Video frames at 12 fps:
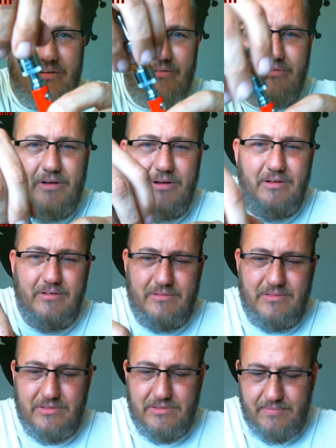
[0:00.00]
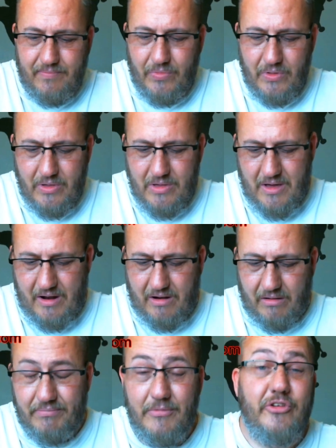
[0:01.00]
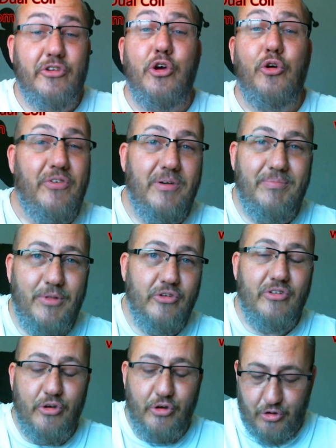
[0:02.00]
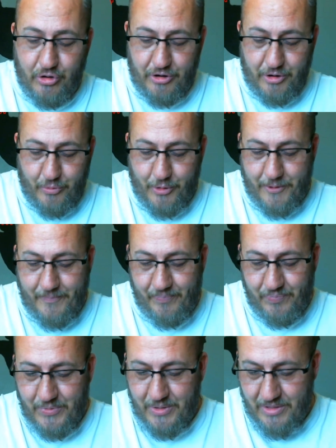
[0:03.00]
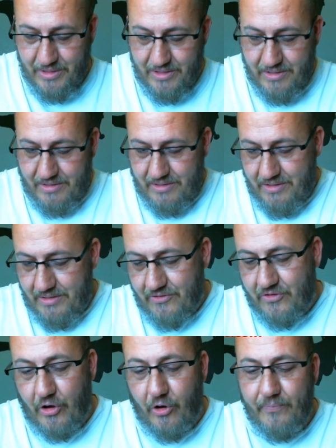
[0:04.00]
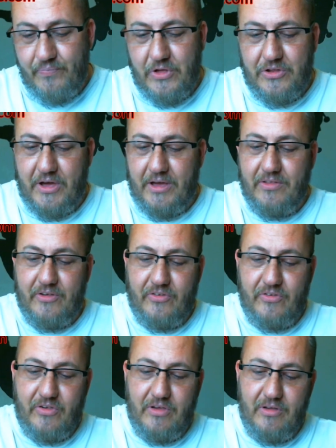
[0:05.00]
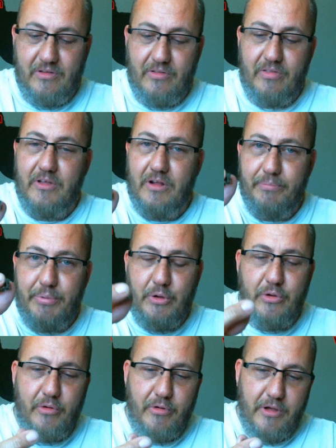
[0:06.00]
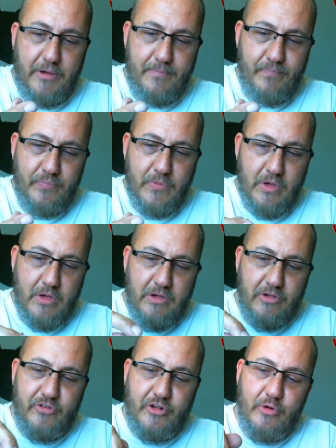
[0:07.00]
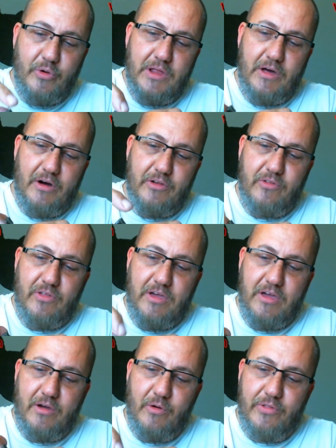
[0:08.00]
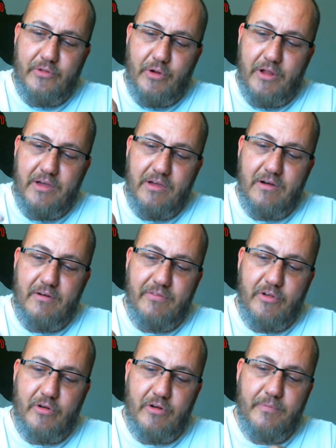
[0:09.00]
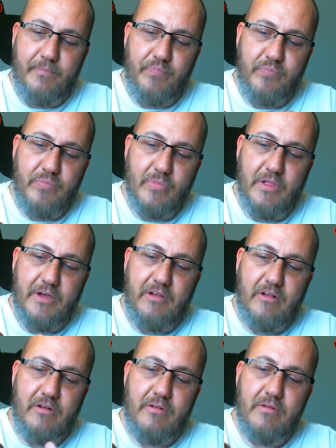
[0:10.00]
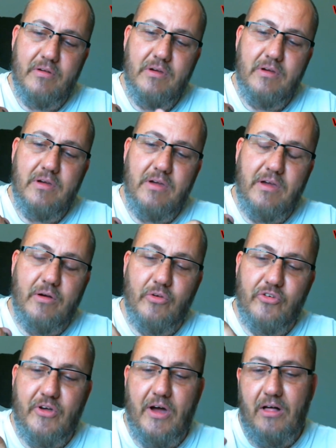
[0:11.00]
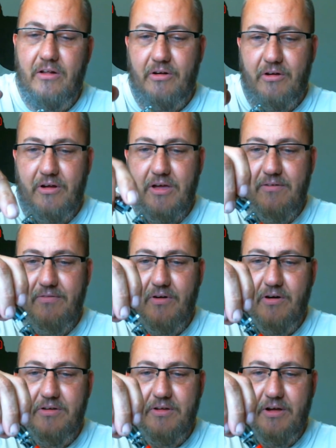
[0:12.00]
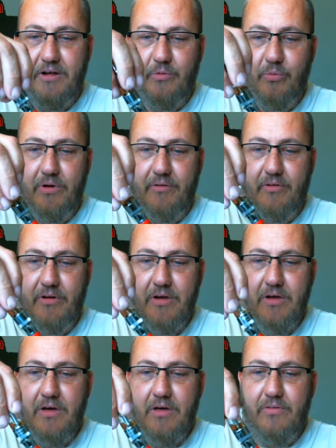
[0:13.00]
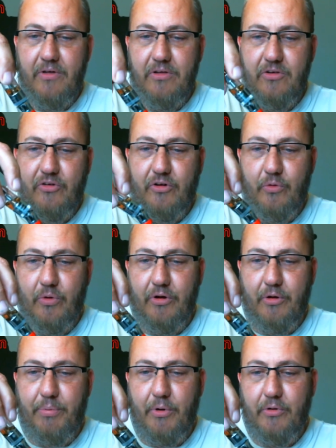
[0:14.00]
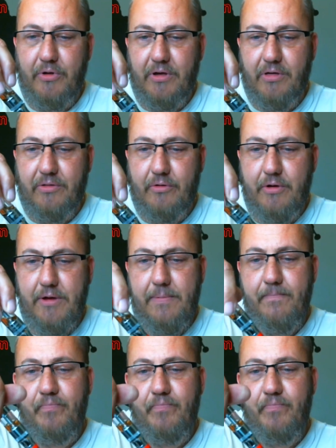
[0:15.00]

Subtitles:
like a, I don't know, looks goofy. Doesn't look good anyway. So you take this little beauty ring, you screw it onto the Ego threading of your, like your Ego style or your eVod tank or whatever. Then you screw on your Thanx 3.